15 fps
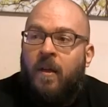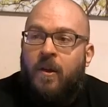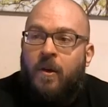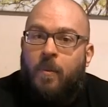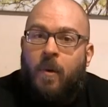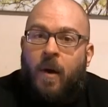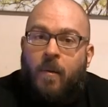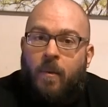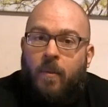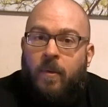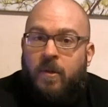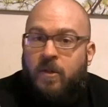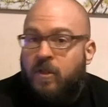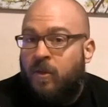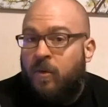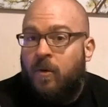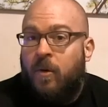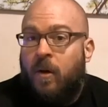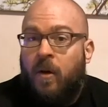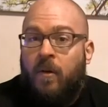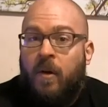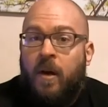You're probably
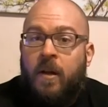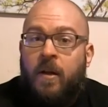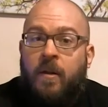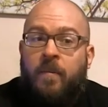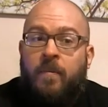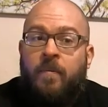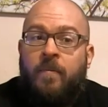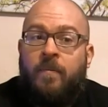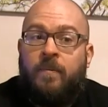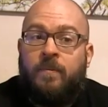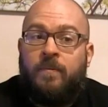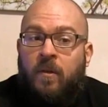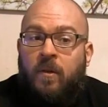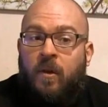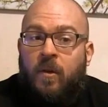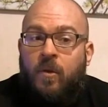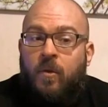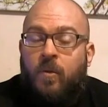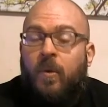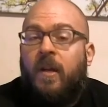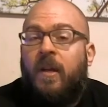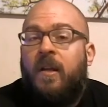screwed already. So
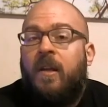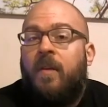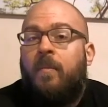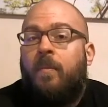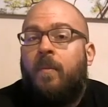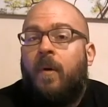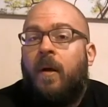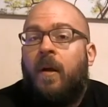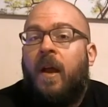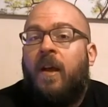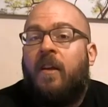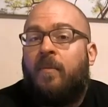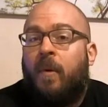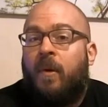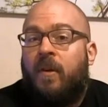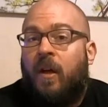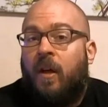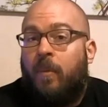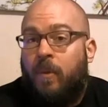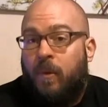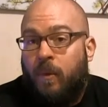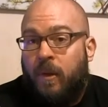you really need an expert to
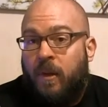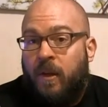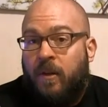help you with